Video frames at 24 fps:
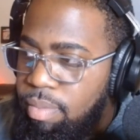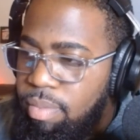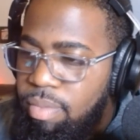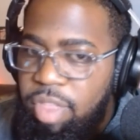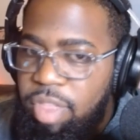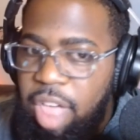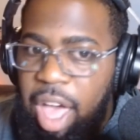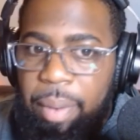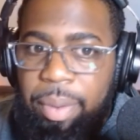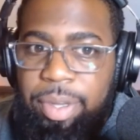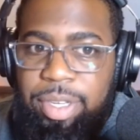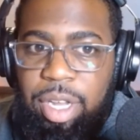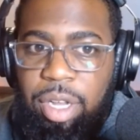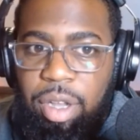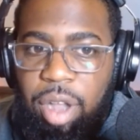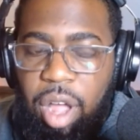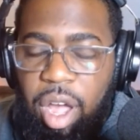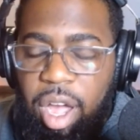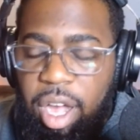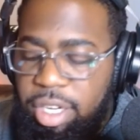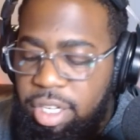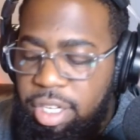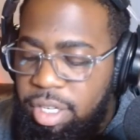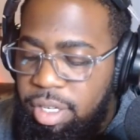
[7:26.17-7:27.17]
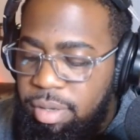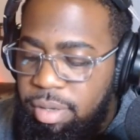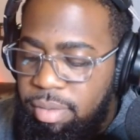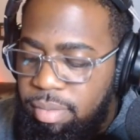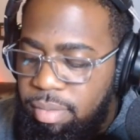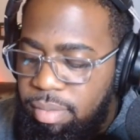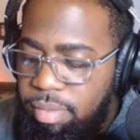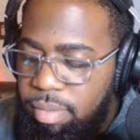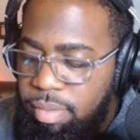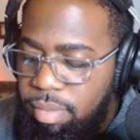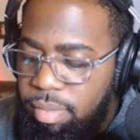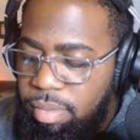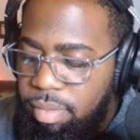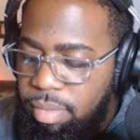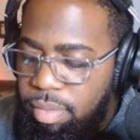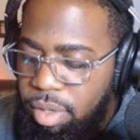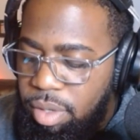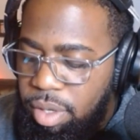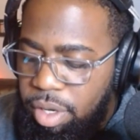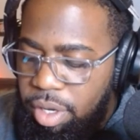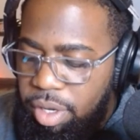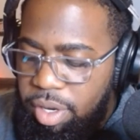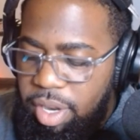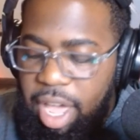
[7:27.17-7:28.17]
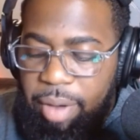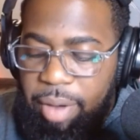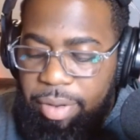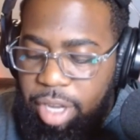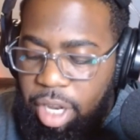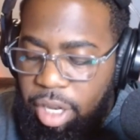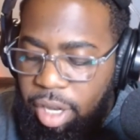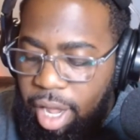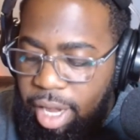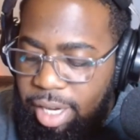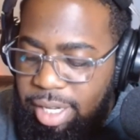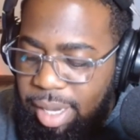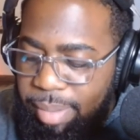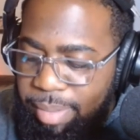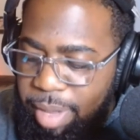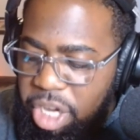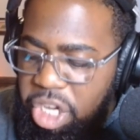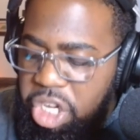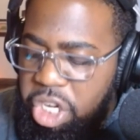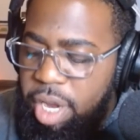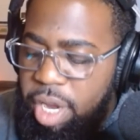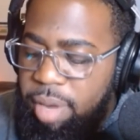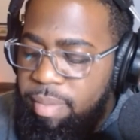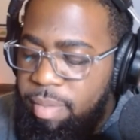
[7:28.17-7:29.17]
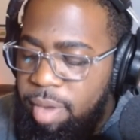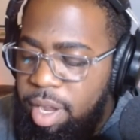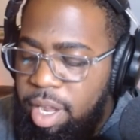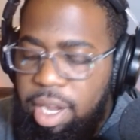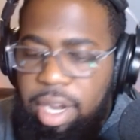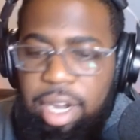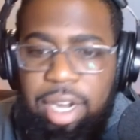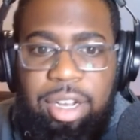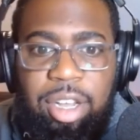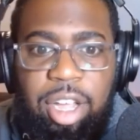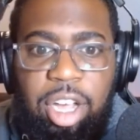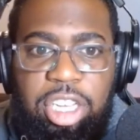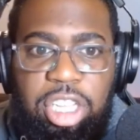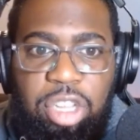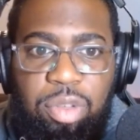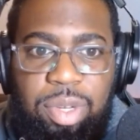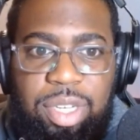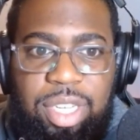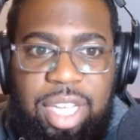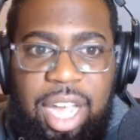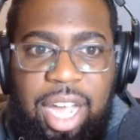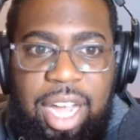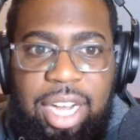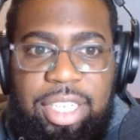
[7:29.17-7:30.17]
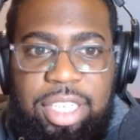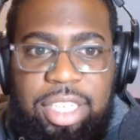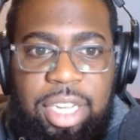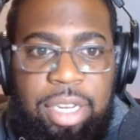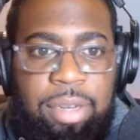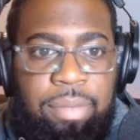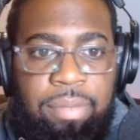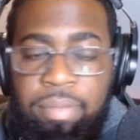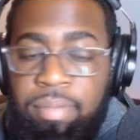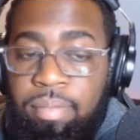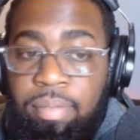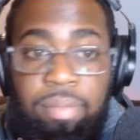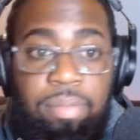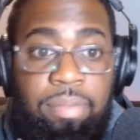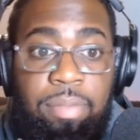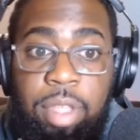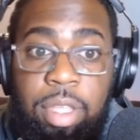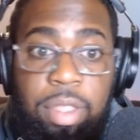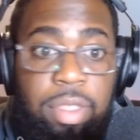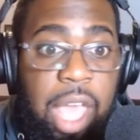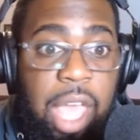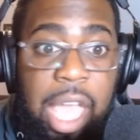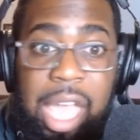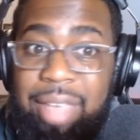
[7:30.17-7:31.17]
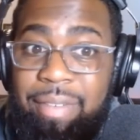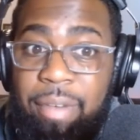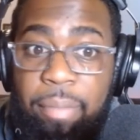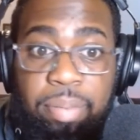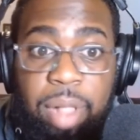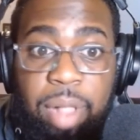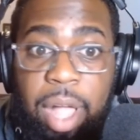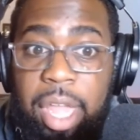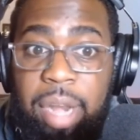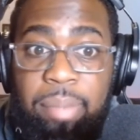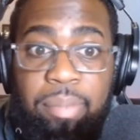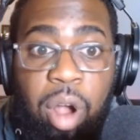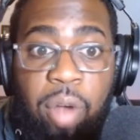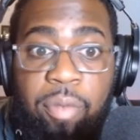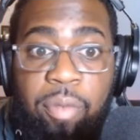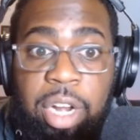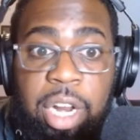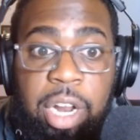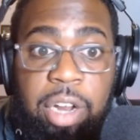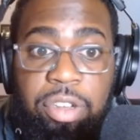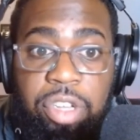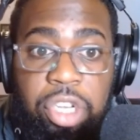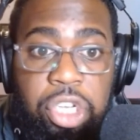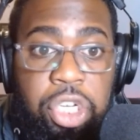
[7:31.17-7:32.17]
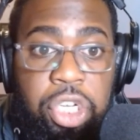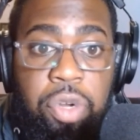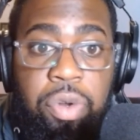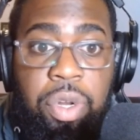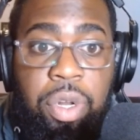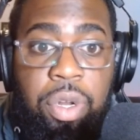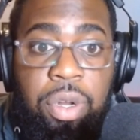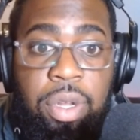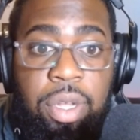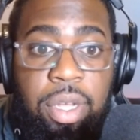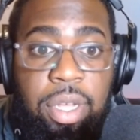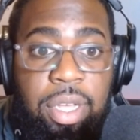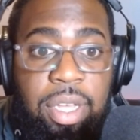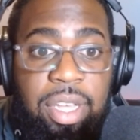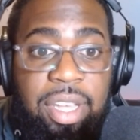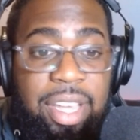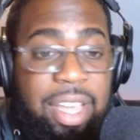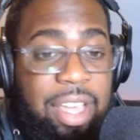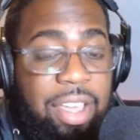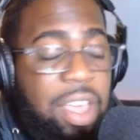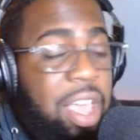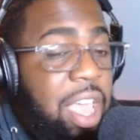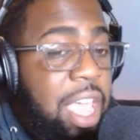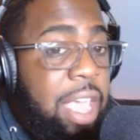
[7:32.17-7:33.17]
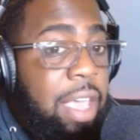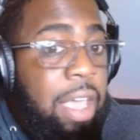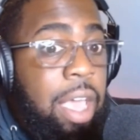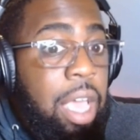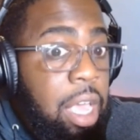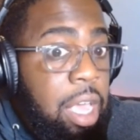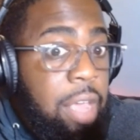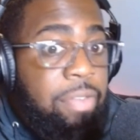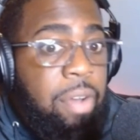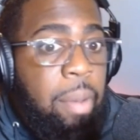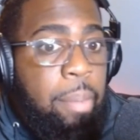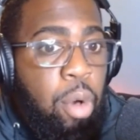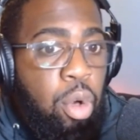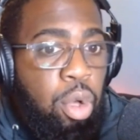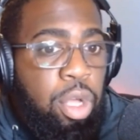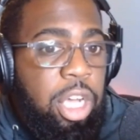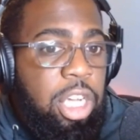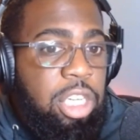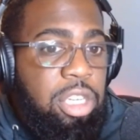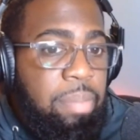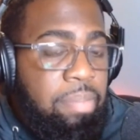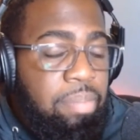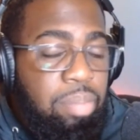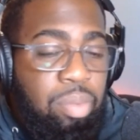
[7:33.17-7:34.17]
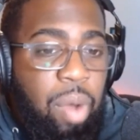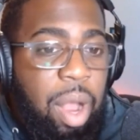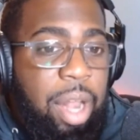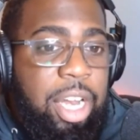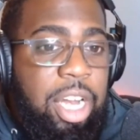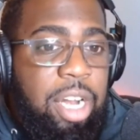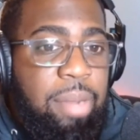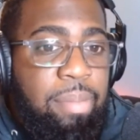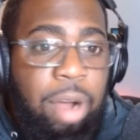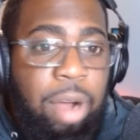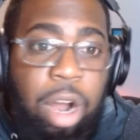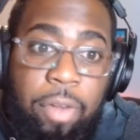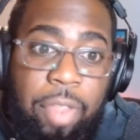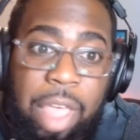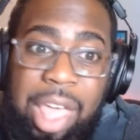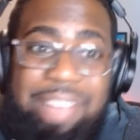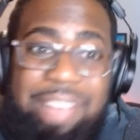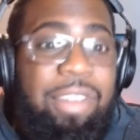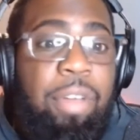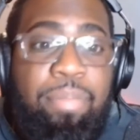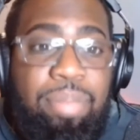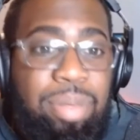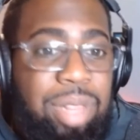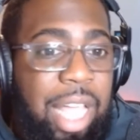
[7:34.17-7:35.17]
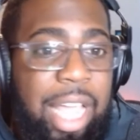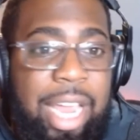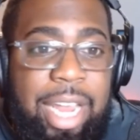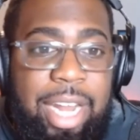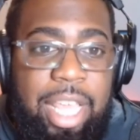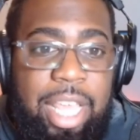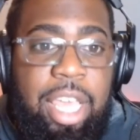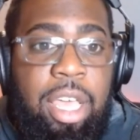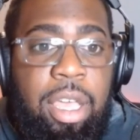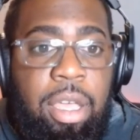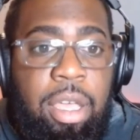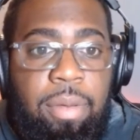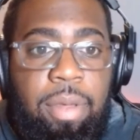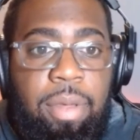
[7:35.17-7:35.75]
That was a loss. That was a loss to Michigan, a loss to Wisconsin. They haven't played a Marvin Harrison Jr. If Abuka's ready tomorrow, they haven't played him.